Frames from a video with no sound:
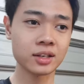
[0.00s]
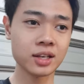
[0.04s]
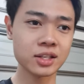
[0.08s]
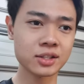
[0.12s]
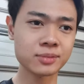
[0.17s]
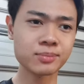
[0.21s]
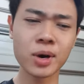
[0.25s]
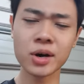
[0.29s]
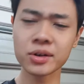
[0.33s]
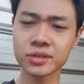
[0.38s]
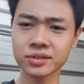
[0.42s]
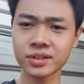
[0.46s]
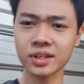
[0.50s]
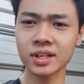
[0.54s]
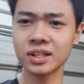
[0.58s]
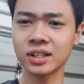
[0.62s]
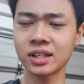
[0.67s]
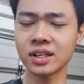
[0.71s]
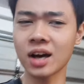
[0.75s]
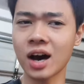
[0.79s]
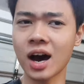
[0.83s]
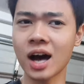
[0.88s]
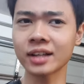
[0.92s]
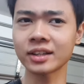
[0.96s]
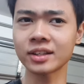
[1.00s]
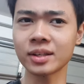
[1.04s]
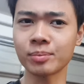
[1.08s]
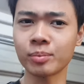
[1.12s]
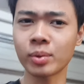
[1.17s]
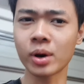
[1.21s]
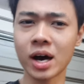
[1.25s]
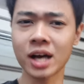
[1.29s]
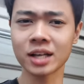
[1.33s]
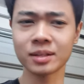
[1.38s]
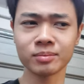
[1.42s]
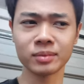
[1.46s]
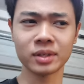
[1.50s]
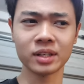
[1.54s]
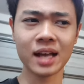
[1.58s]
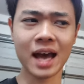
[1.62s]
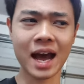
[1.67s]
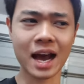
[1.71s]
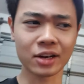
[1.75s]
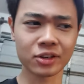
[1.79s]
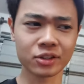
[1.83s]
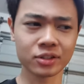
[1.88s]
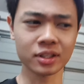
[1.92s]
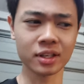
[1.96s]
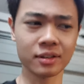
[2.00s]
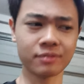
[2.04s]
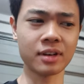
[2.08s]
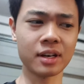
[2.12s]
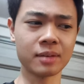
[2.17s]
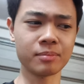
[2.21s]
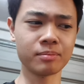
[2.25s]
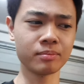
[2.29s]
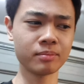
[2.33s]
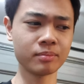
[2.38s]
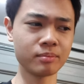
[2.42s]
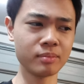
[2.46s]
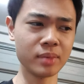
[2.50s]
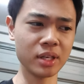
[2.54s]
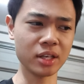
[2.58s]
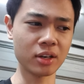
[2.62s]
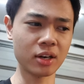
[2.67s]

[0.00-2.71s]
it's mostly in the art department actually, if I'm being